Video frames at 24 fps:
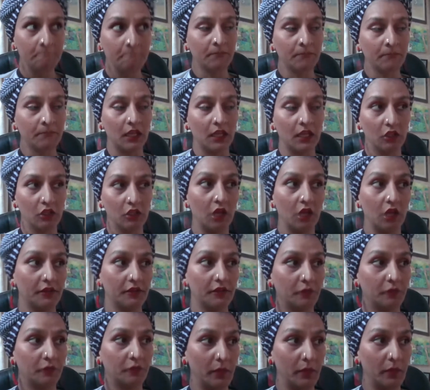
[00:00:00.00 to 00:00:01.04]
a lot
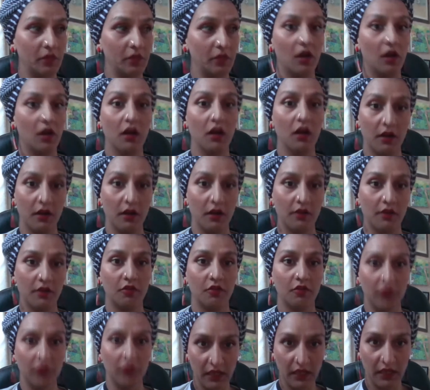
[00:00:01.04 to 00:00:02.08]
of women are
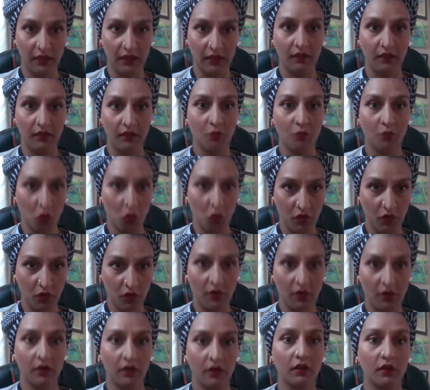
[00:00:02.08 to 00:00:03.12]
creating
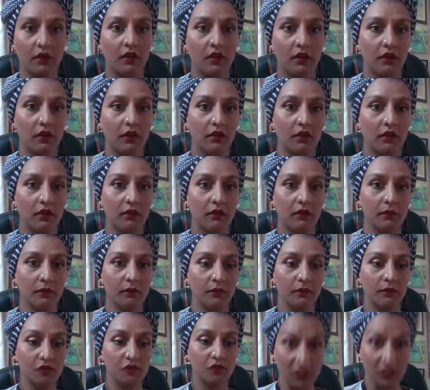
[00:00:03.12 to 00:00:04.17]
more
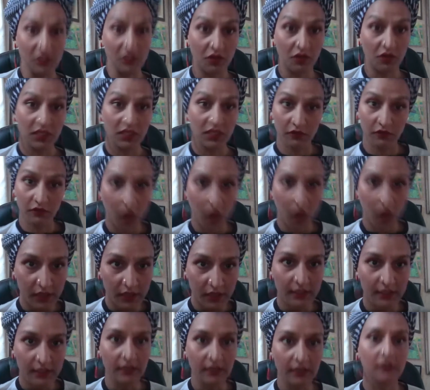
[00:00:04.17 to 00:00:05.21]
um, transgressive
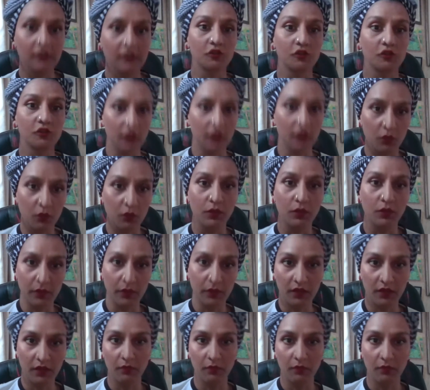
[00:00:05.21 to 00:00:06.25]
content and so then we
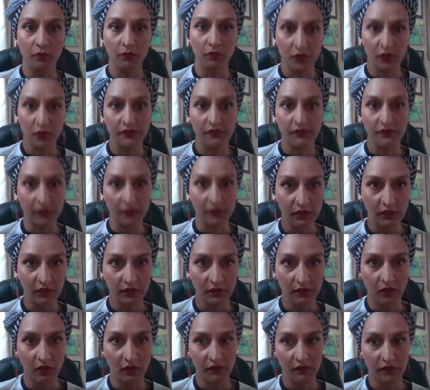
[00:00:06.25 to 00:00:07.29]
become we feel
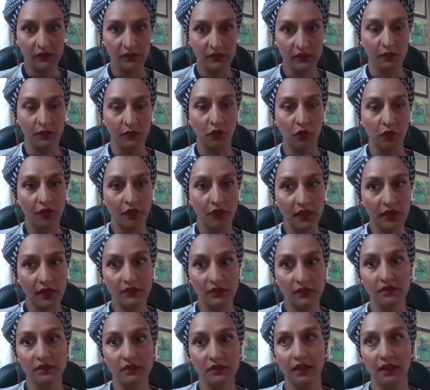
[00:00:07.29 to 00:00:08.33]
obviously more
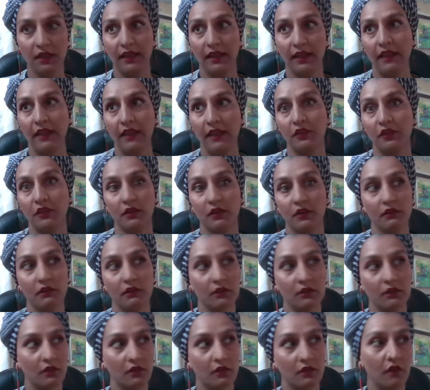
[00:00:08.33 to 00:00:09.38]
threatened and then
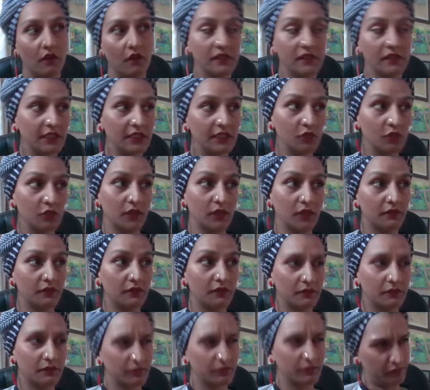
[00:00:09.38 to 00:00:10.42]
obviously in
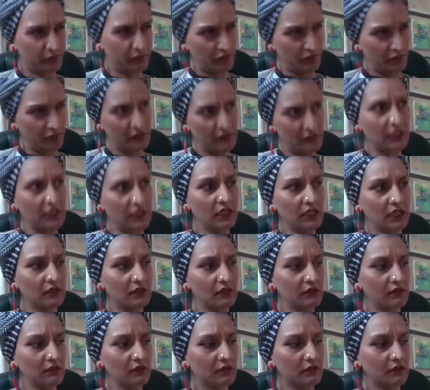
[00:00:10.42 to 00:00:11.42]
2015